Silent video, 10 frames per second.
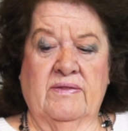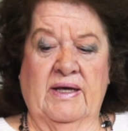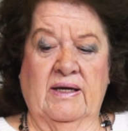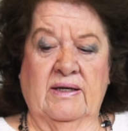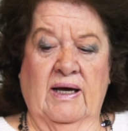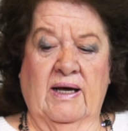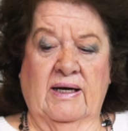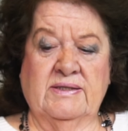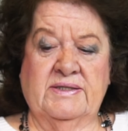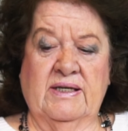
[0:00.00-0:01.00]
then
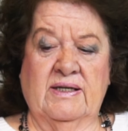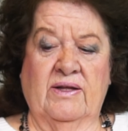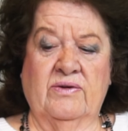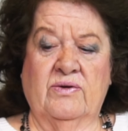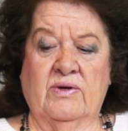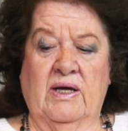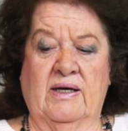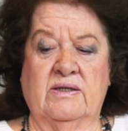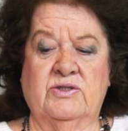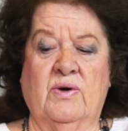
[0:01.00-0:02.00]
I see
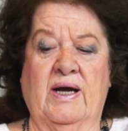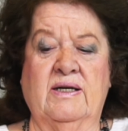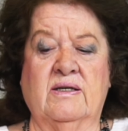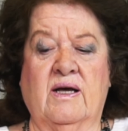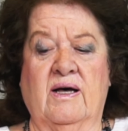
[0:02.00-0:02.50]
another trait.